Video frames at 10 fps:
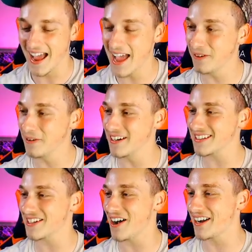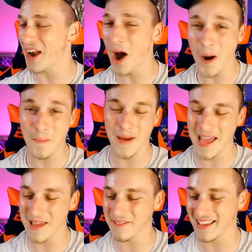And we just got it! Oh
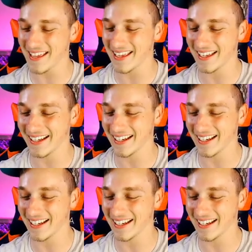baby!